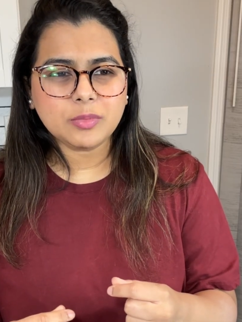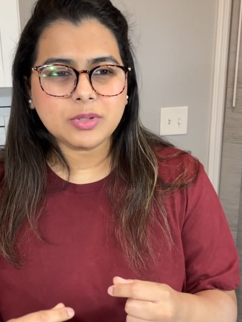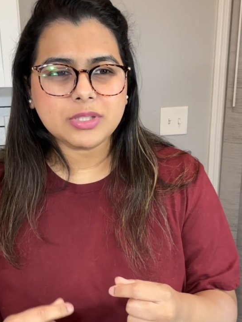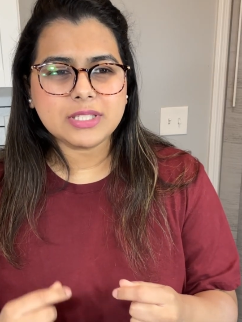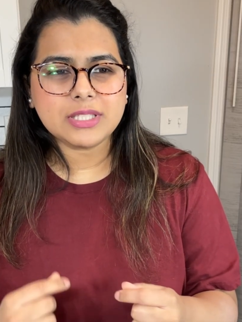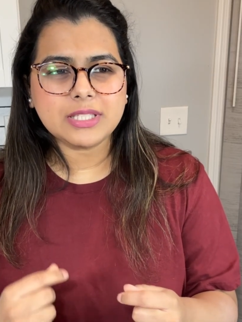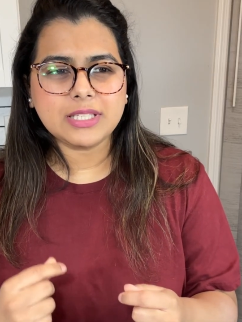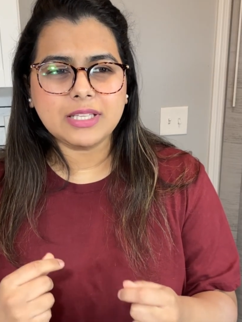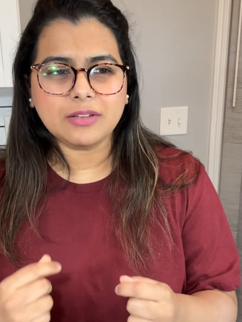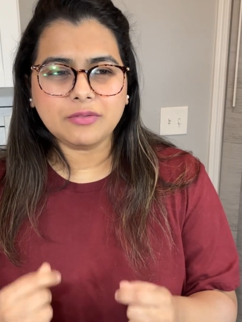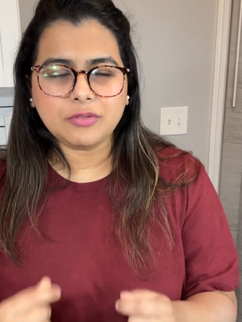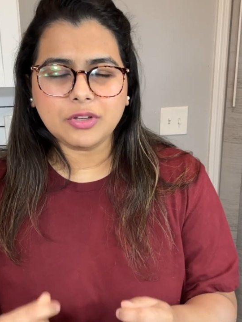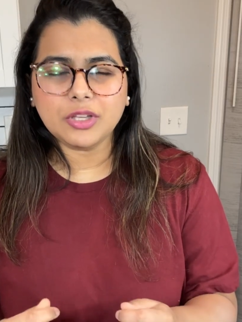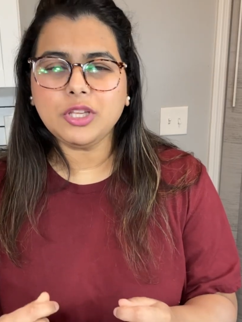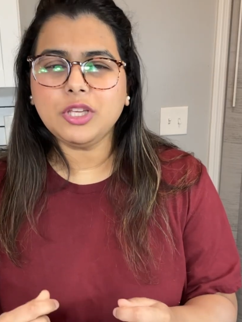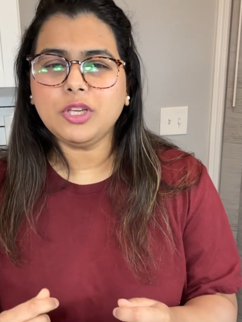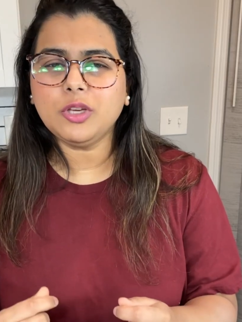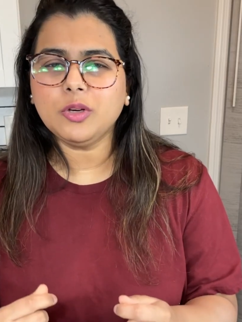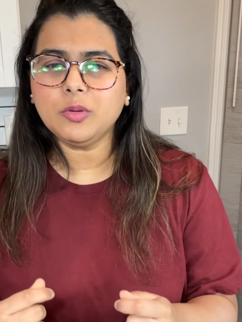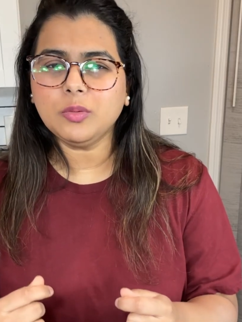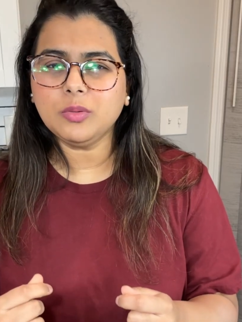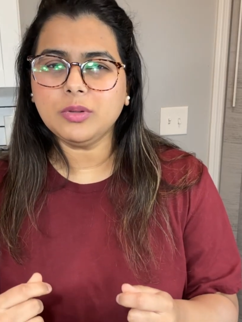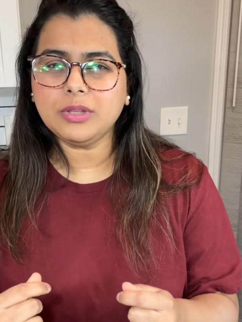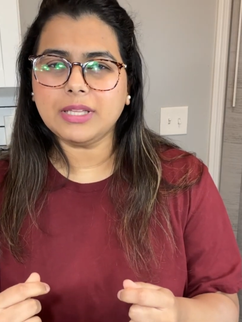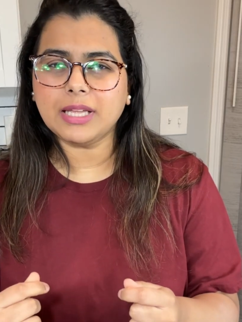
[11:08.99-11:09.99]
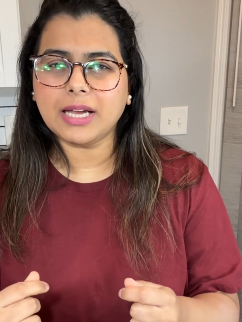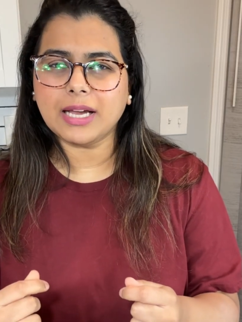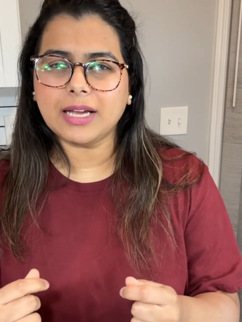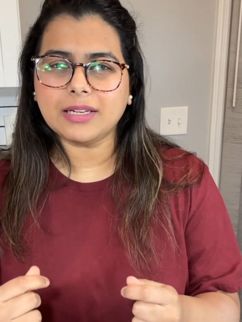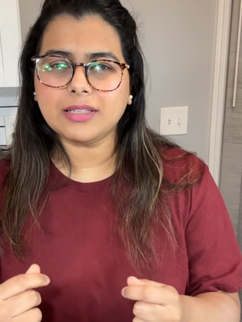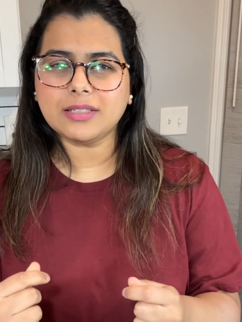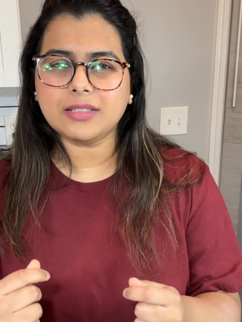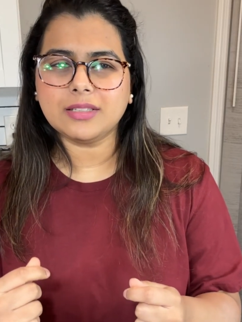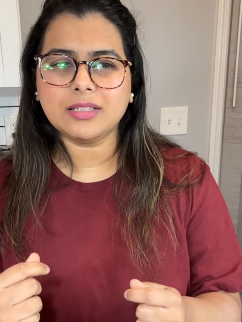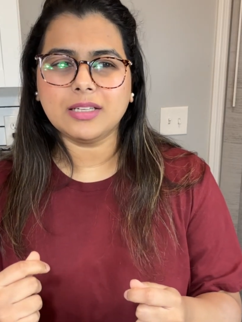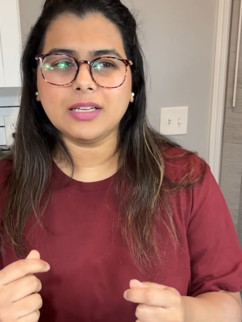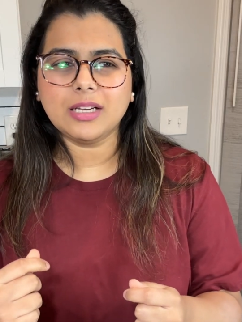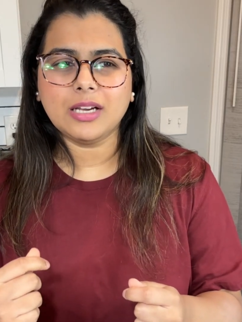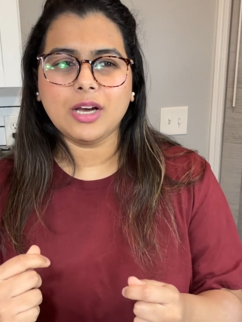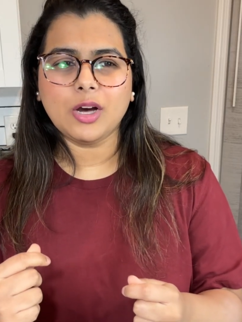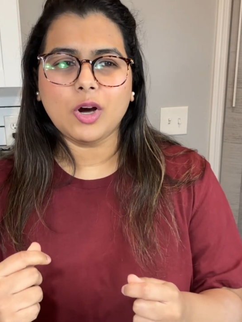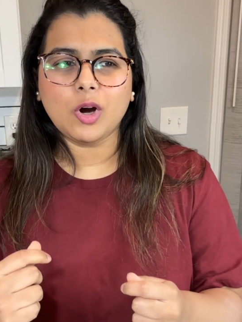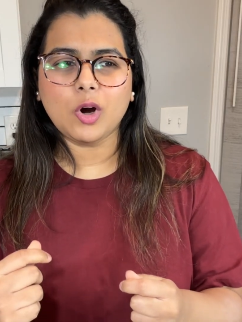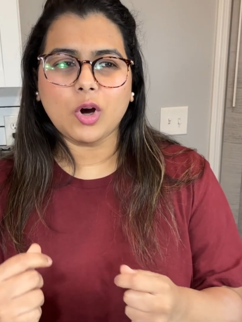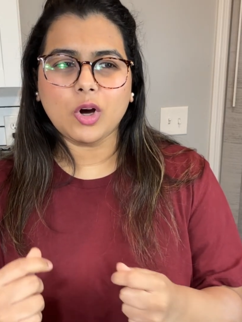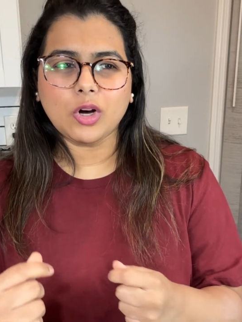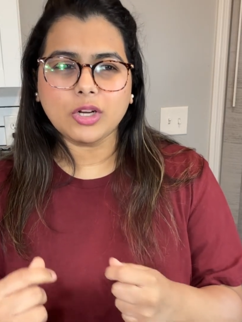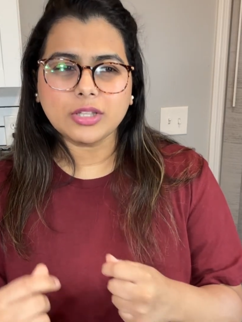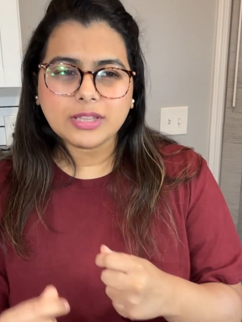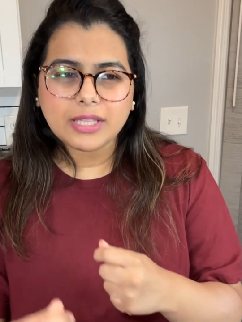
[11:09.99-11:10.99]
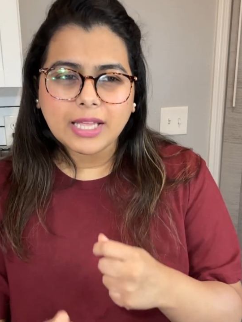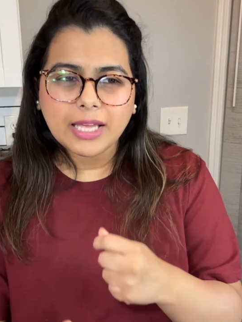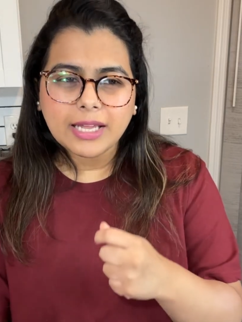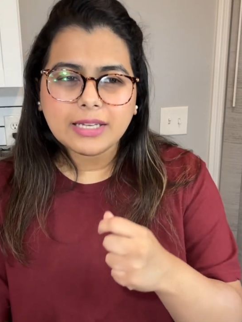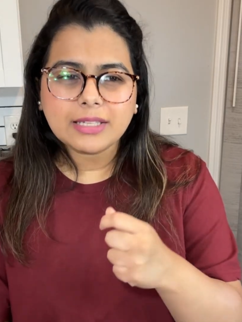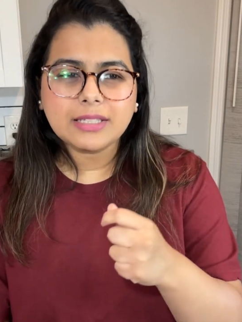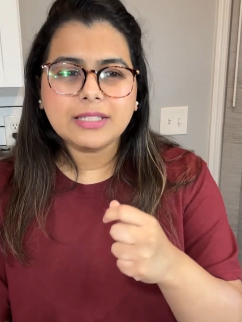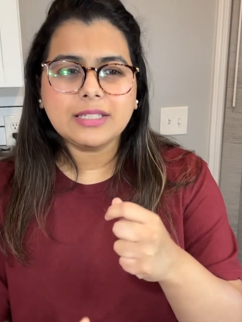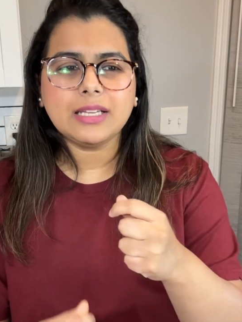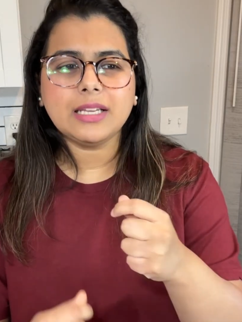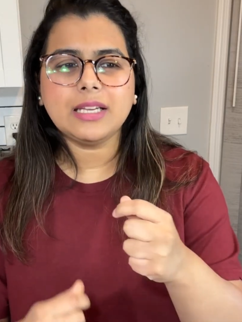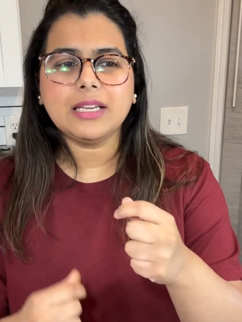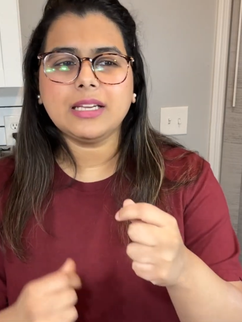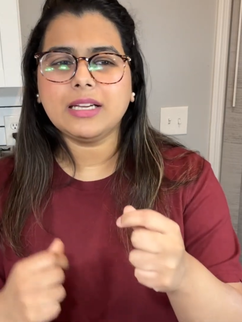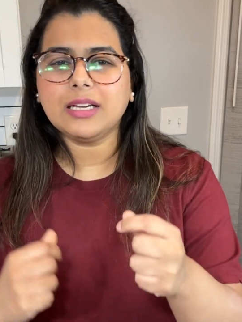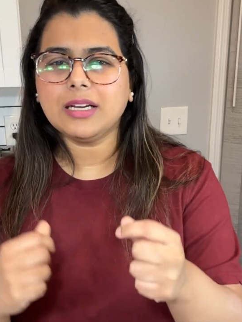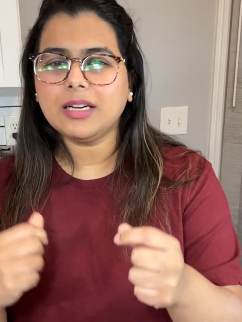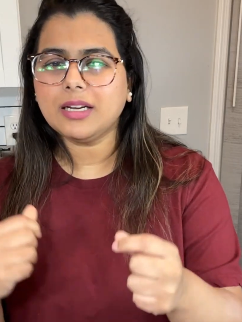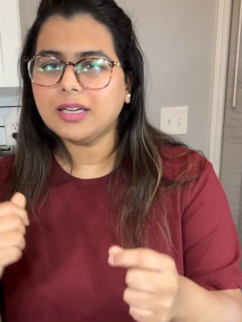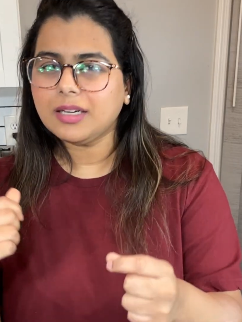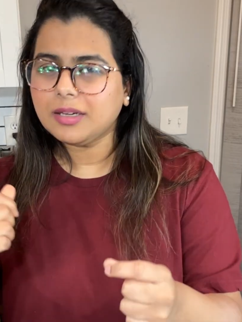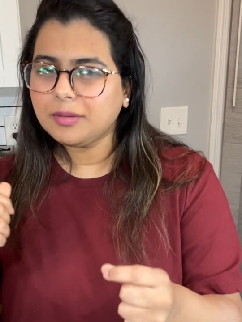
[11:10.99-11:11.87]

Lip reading: it's giving you that authentic,